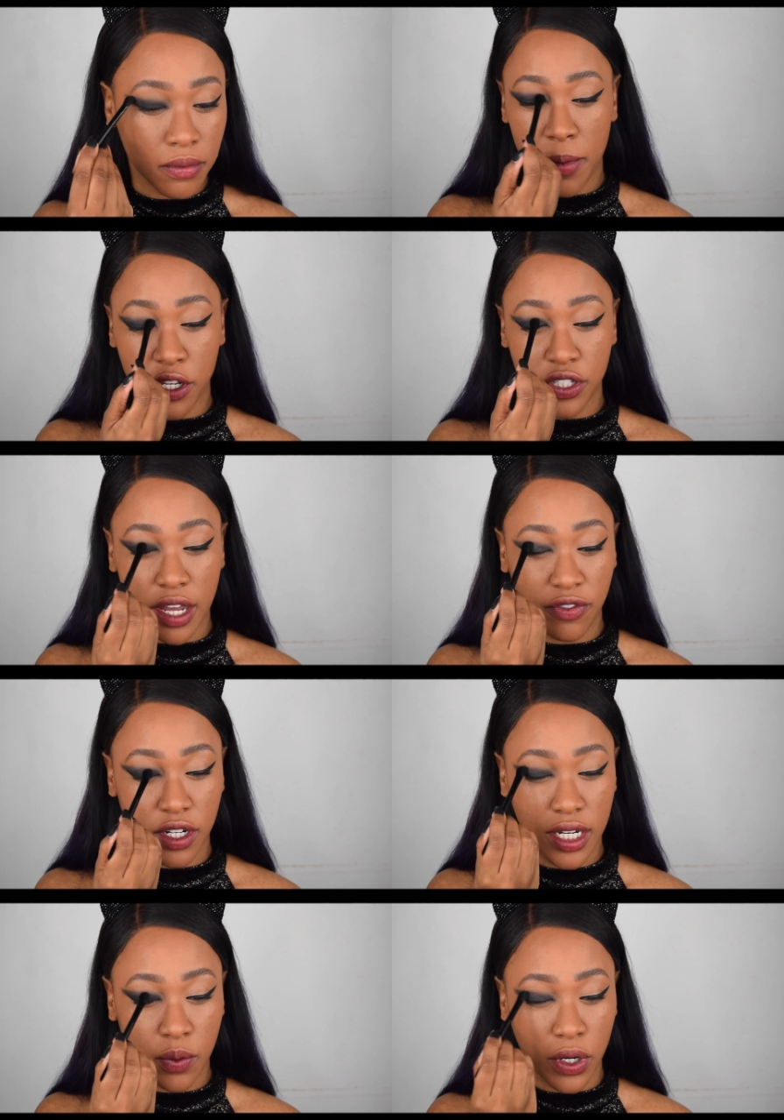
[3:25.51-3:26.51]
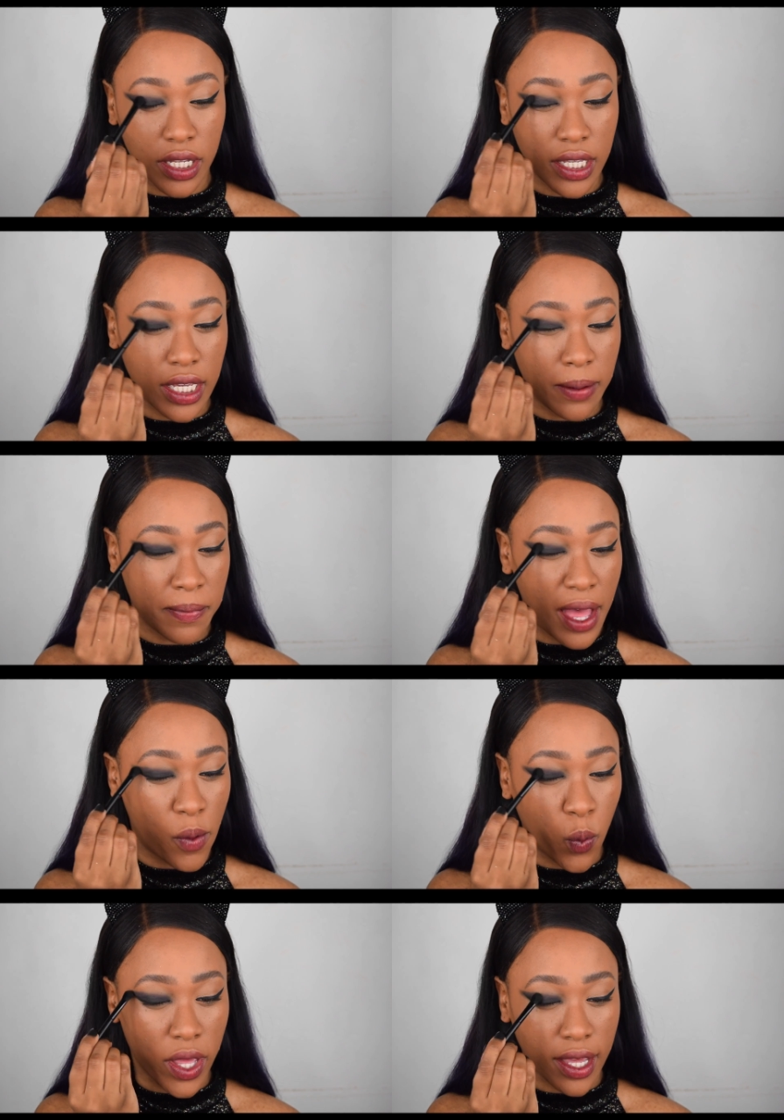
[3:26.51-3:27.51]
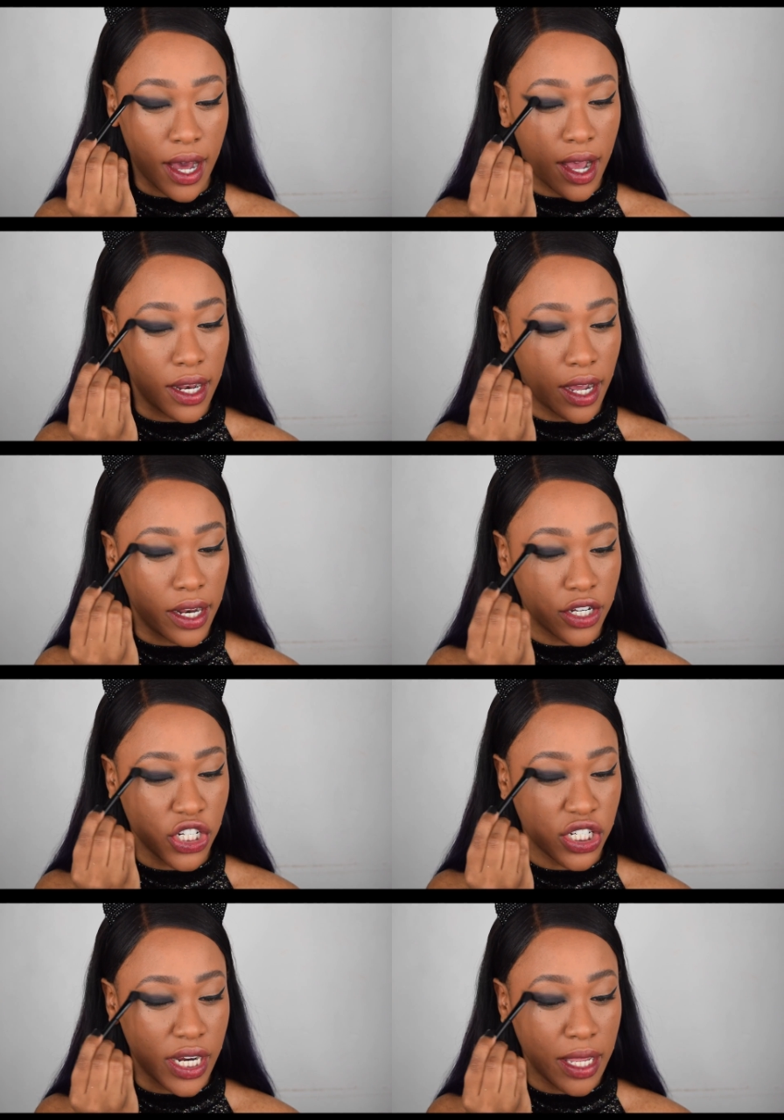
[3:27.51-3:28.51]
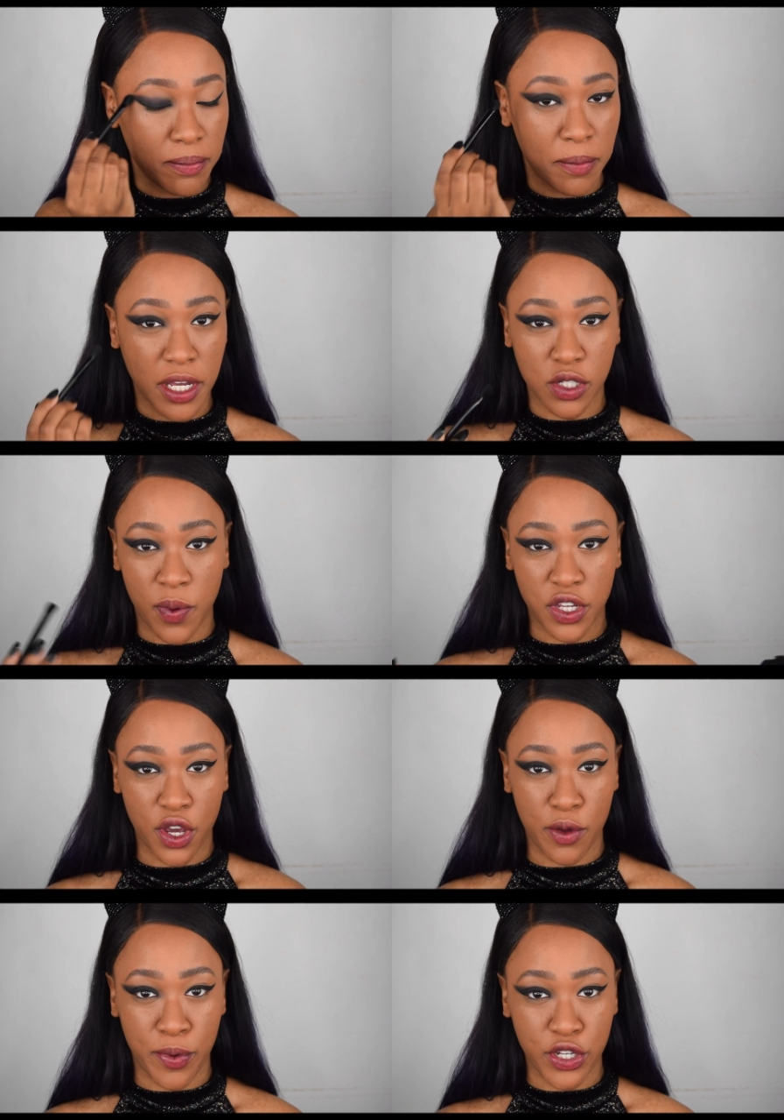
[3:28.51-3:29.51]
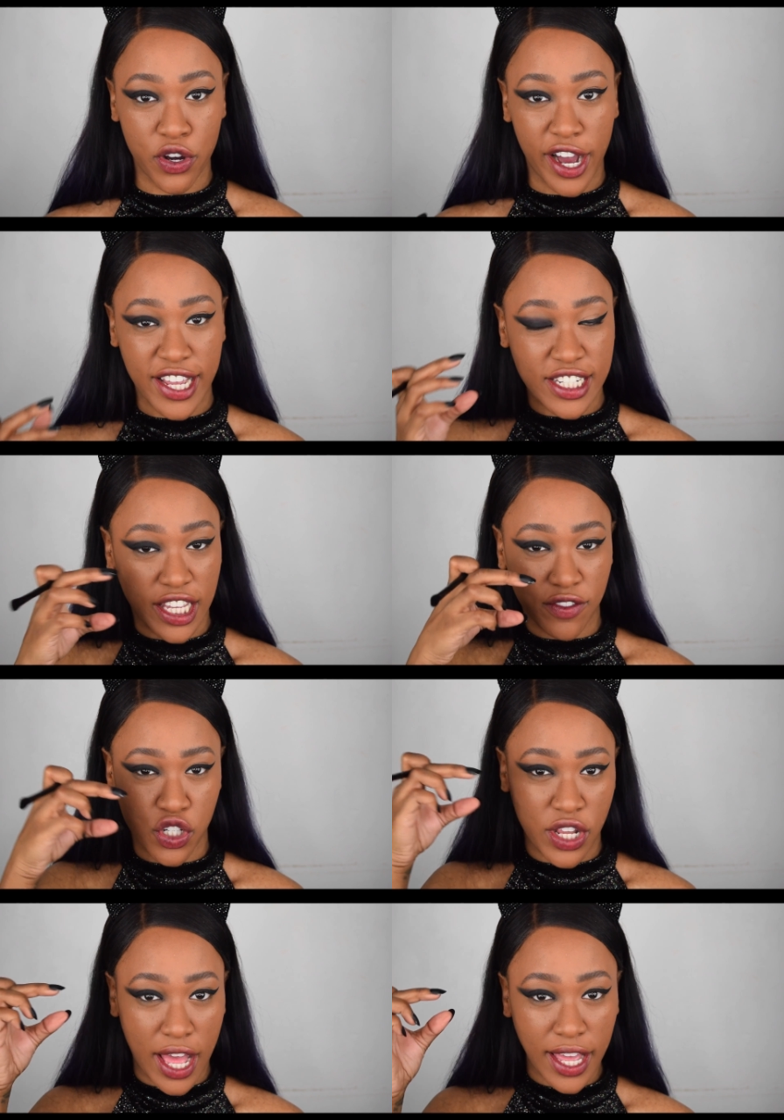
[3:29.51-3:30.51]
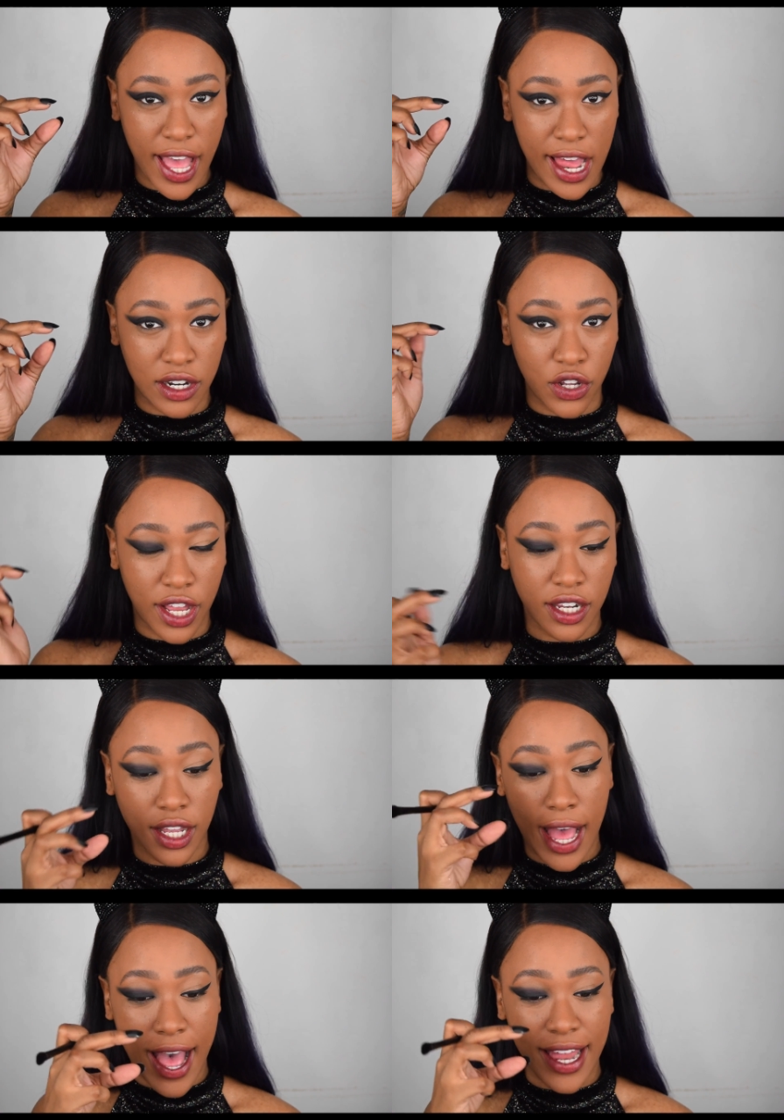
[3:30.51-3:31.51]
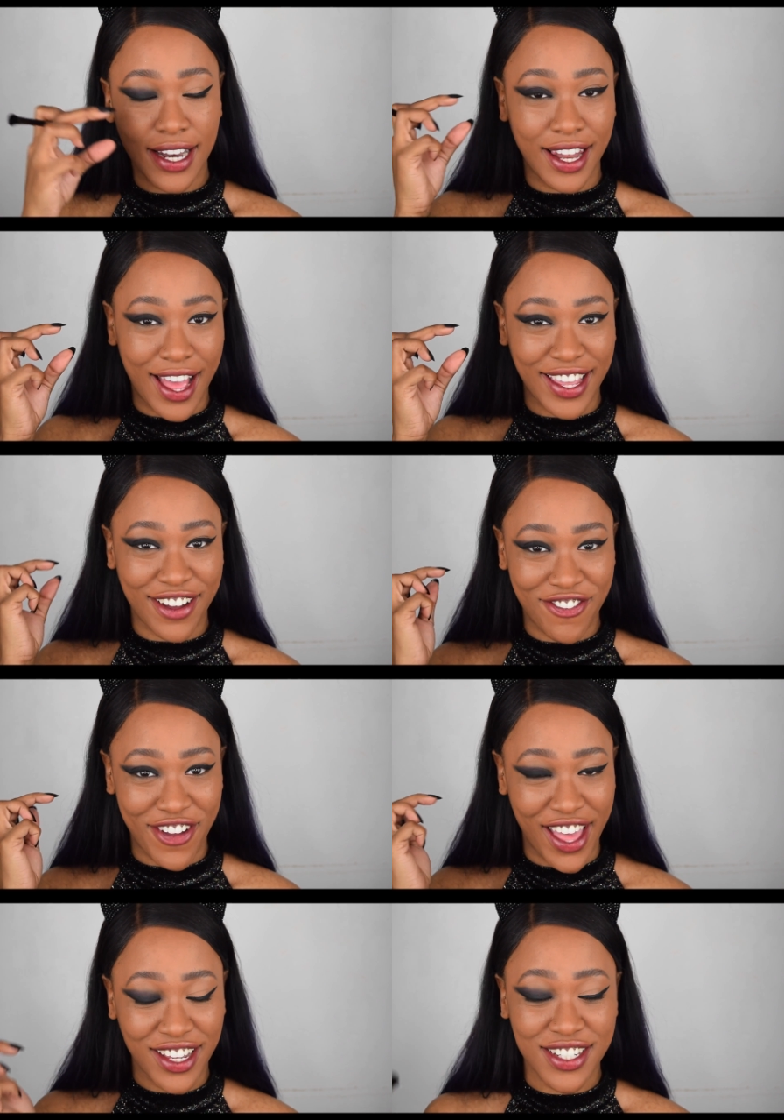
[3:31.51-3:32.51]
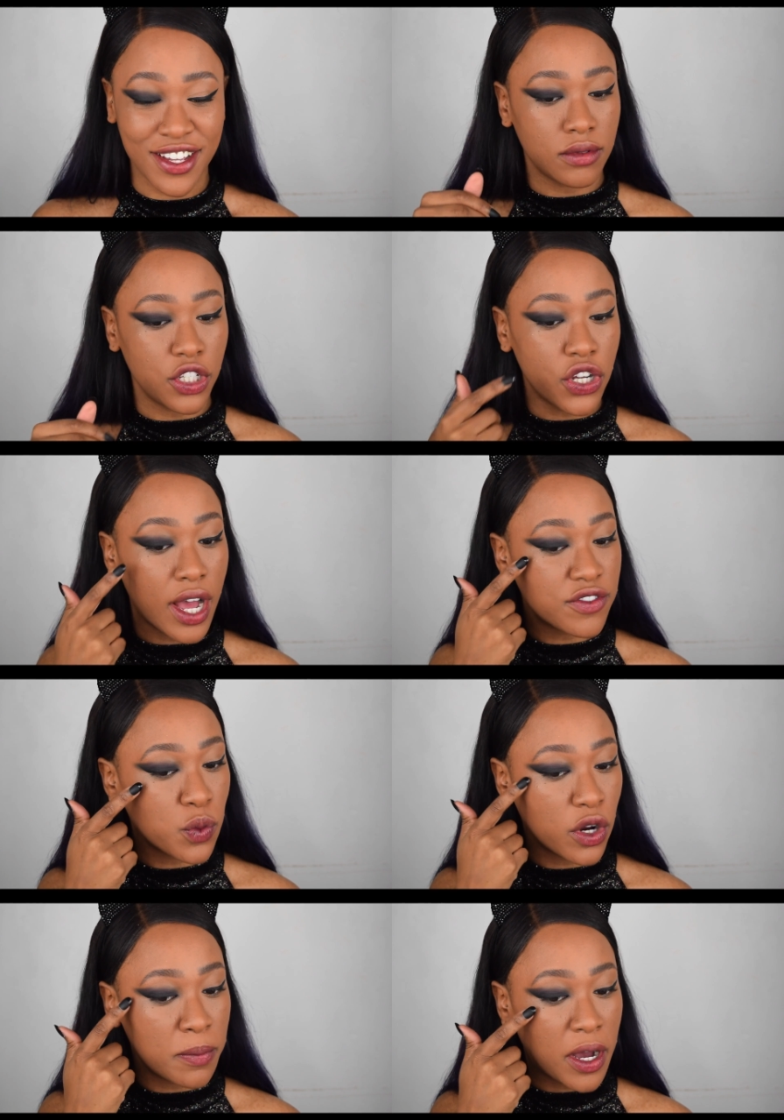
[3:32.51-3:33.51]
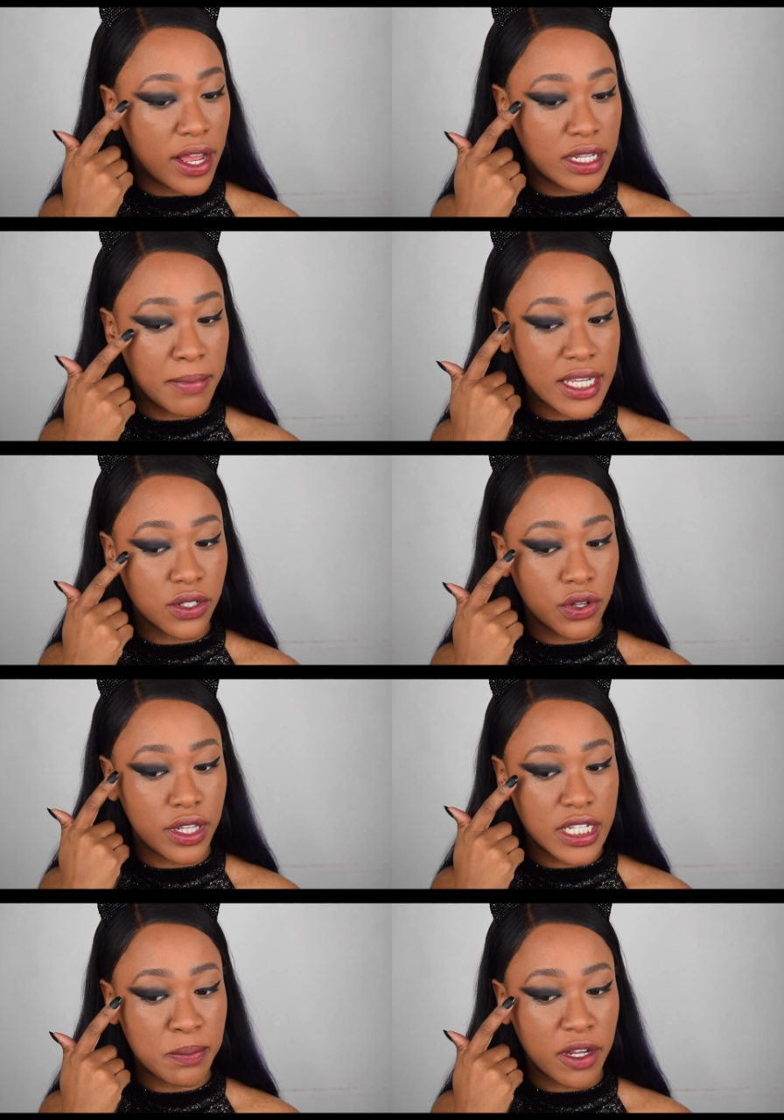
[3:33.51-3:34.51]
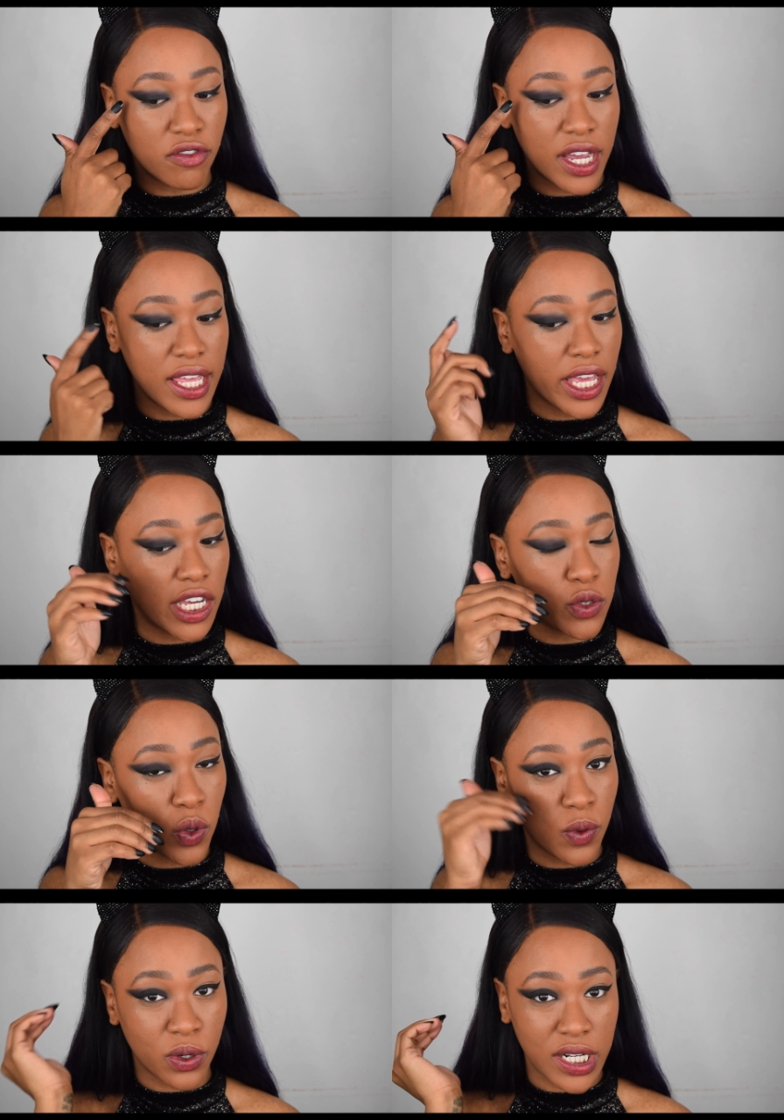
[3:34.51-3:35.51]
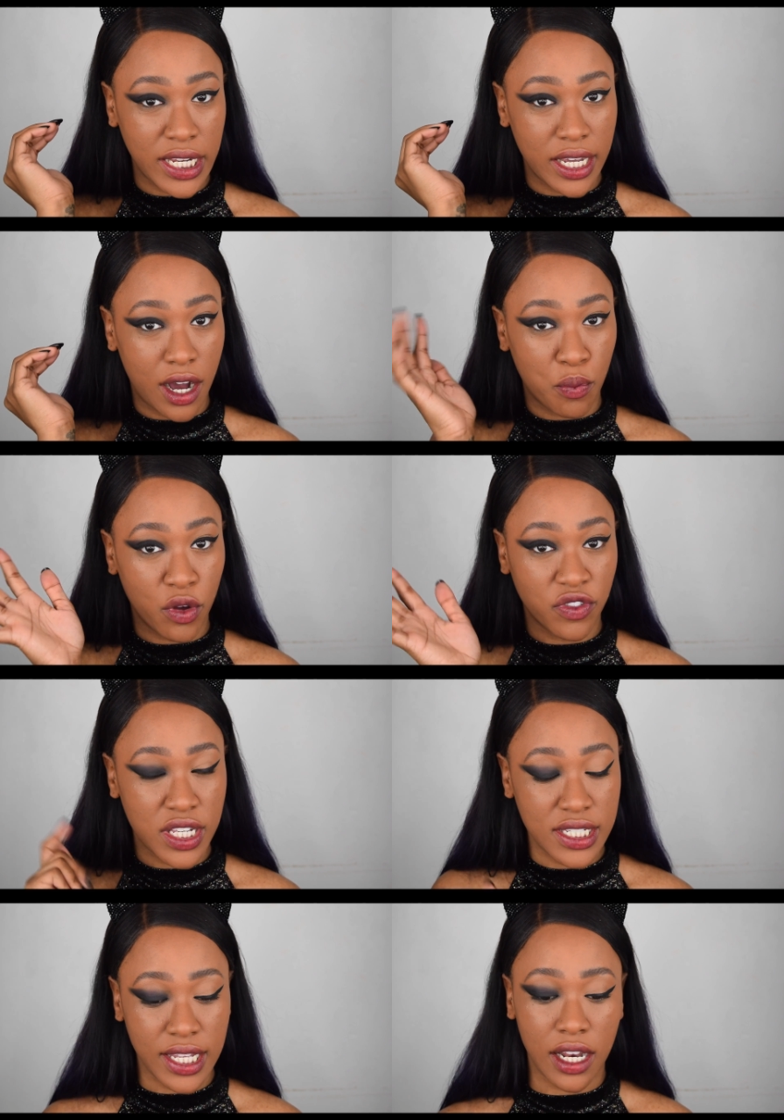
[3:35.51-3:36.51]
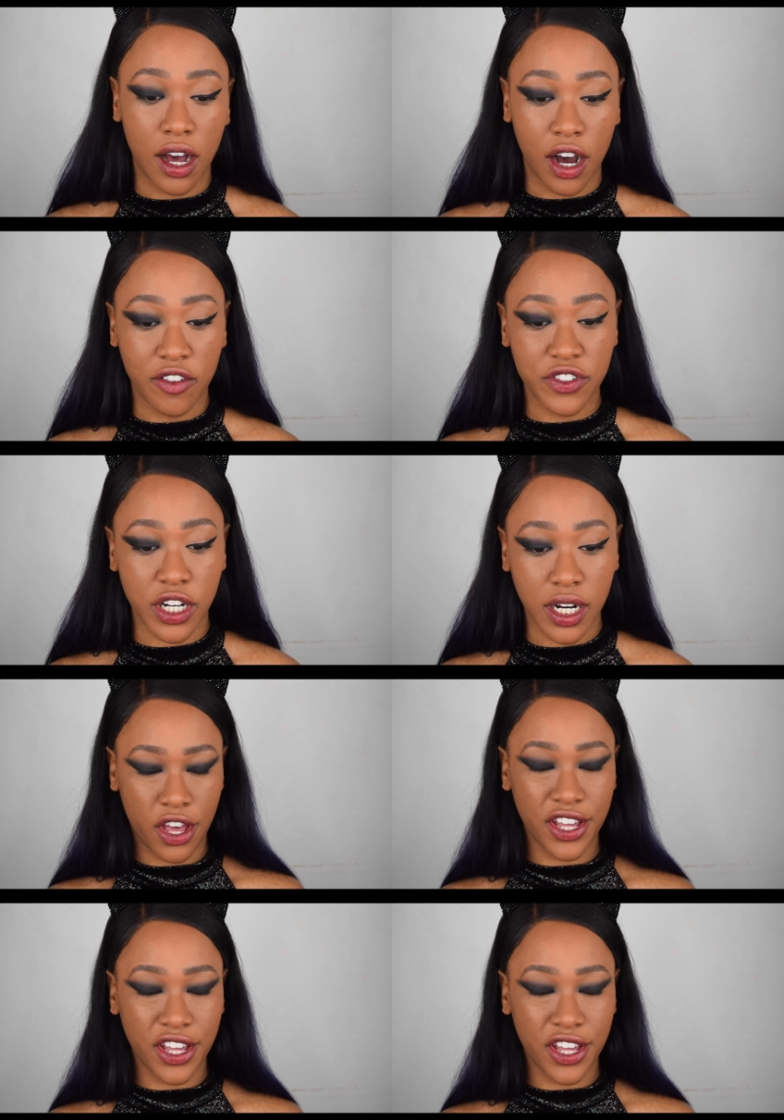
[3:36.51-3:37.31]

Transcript: But you definitely wanna keep that wing eyeliner shape because when you open your eyes, it gives you that cat look, cat-like effect. You don't have to worry about any mess on this bit right here because we will clean it up with concealer after.